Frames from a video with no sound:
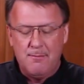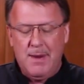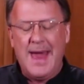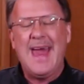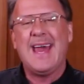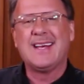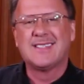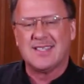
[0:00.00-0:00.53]

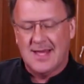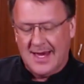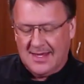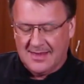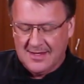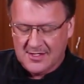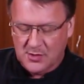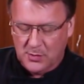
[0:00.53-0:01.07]
bags
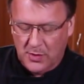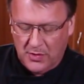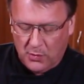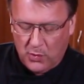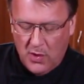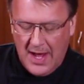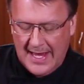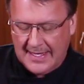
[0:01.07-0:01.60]
like this with
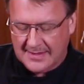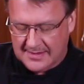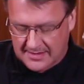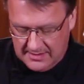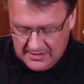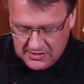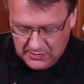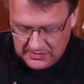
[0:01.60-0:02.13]
rice.
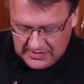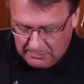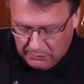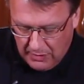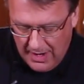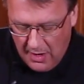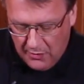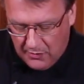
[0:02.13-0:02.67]
And this one's a
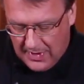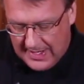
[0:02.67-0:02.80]
brown